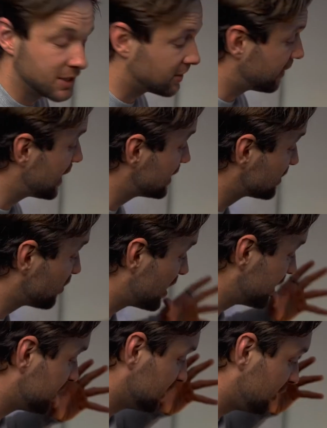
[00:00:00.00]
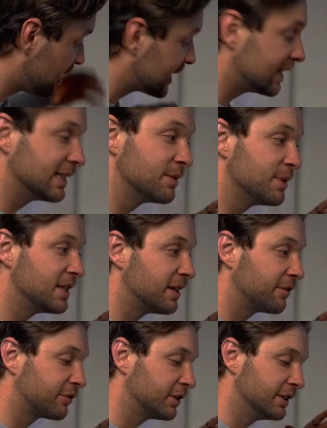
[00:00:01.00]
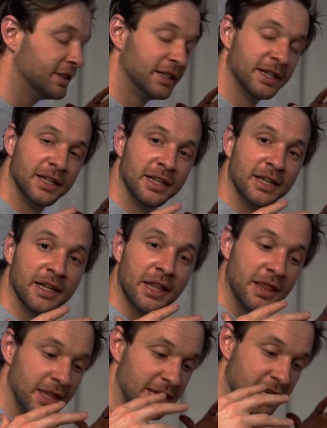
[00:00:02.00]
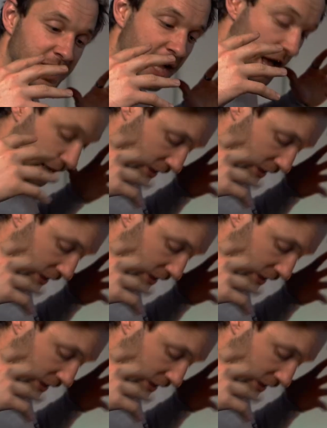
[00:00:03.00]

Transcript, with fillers: So that is why the lighting is a bit different. The